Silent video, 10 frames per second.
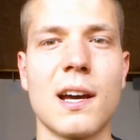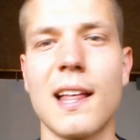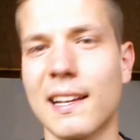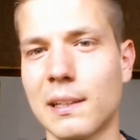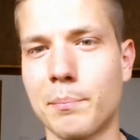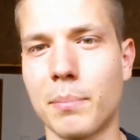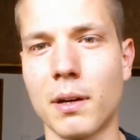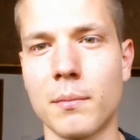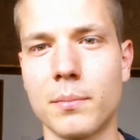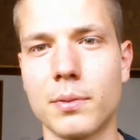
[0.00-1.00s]
I like the
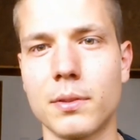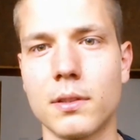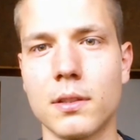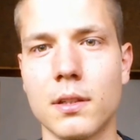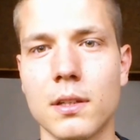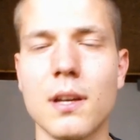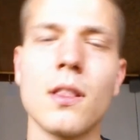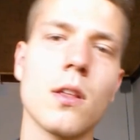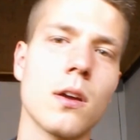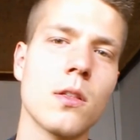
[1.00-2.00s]
pump.
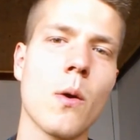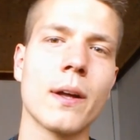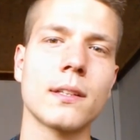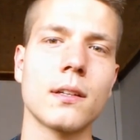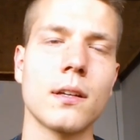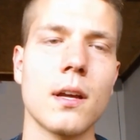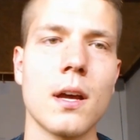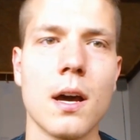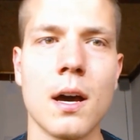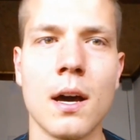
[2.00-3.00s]
You know what?
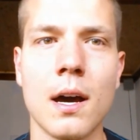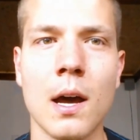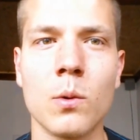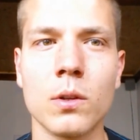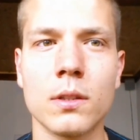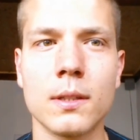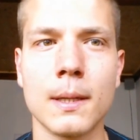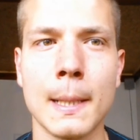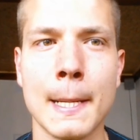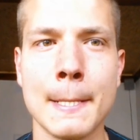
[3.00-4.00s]
I
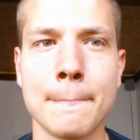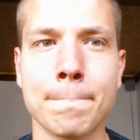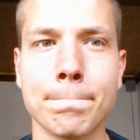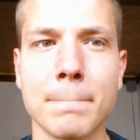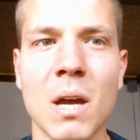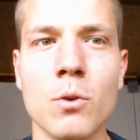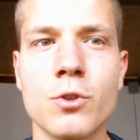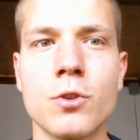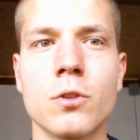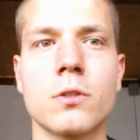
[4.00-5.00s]

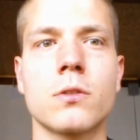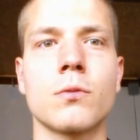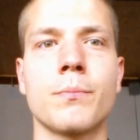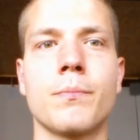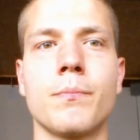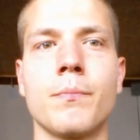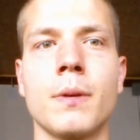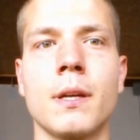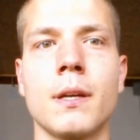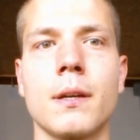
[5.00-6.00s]
would choose to
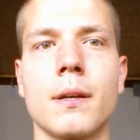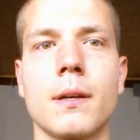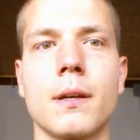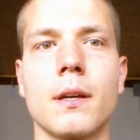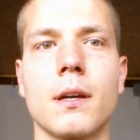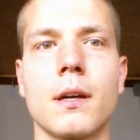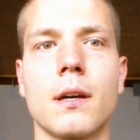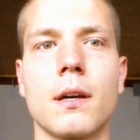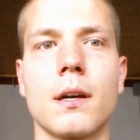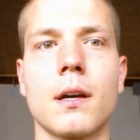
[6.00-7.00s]
be
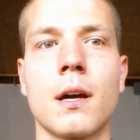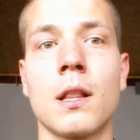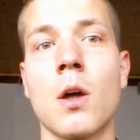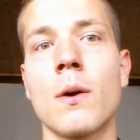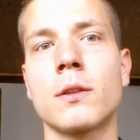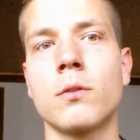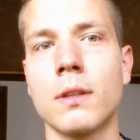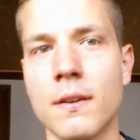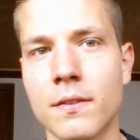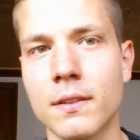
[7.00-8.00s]
allowed to
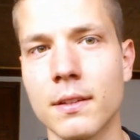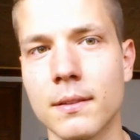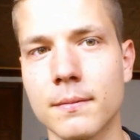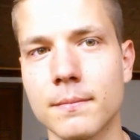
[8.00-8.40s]
lift.